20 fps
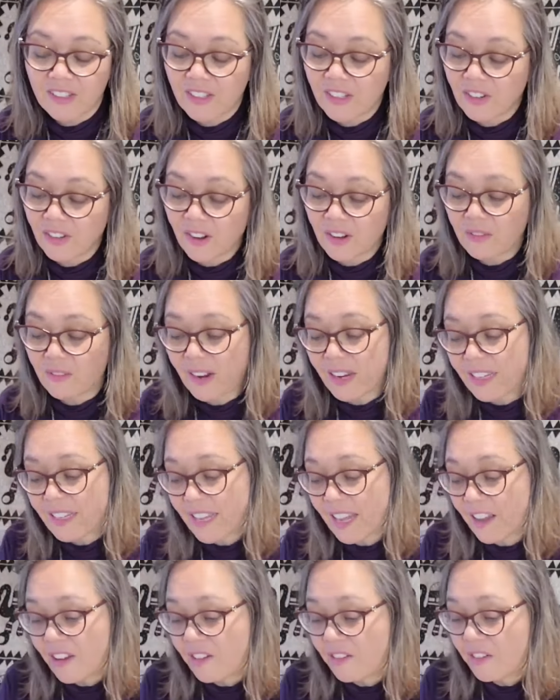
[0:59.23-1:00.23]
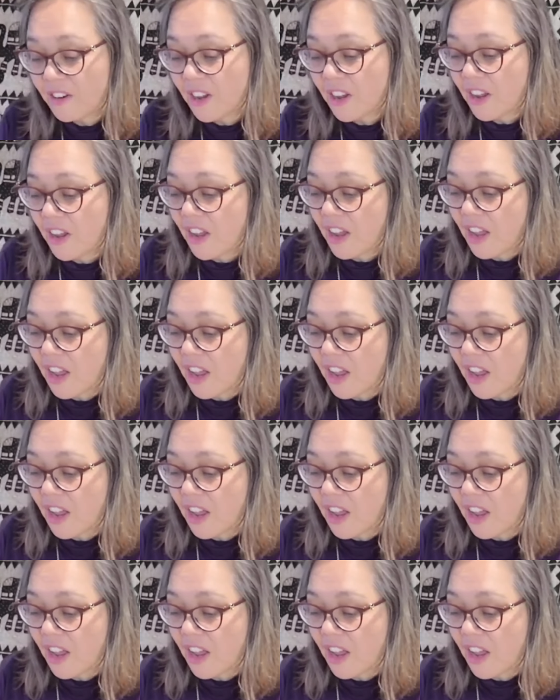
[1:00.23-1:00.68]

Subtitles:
So I write down